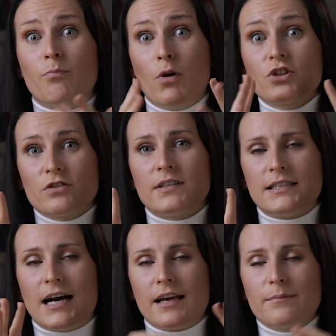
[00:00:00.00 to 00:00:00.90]
most of the
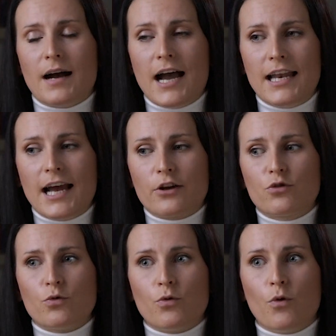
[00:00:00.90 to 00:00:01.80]
time, I like
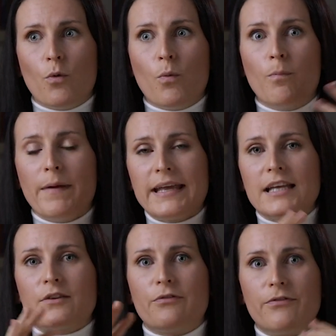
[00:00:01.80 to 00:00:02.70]
to make
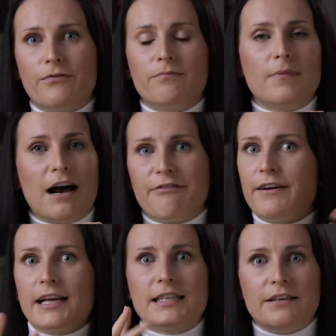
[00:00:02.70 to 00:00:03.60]
it a
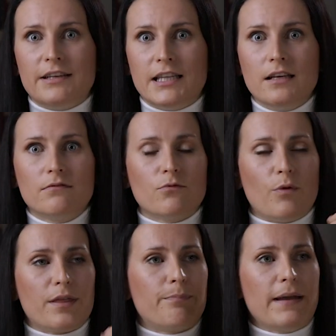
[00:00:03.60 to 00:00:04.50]
fun activity
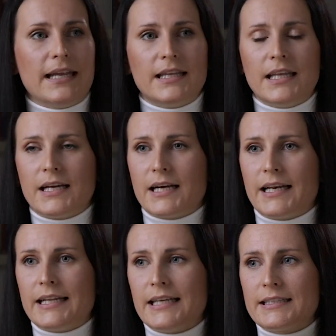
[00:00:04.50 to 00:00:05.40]
with painting,
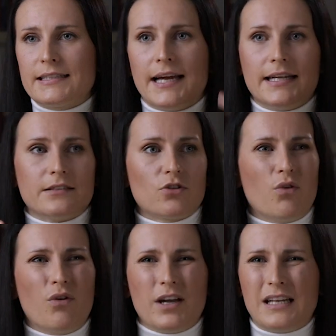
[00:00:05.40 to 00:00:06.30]
kinetic sand,
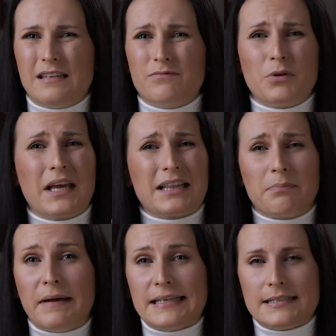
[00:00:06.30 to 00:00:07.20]
oil, we
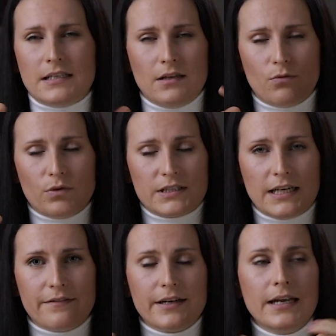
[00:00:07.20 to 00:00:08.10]
get messy,
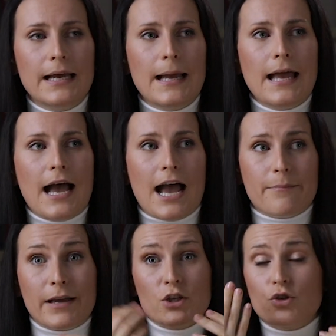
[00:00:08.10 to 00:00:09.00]
whatever. I
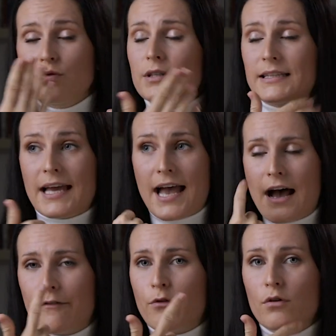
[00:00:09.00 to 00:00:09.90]
make sure that I
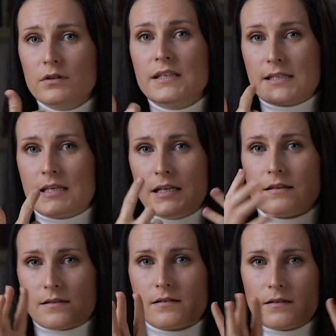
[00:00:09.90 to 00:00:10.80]
have all these
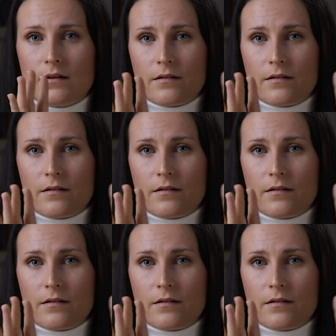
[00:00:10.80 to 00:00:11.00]
skills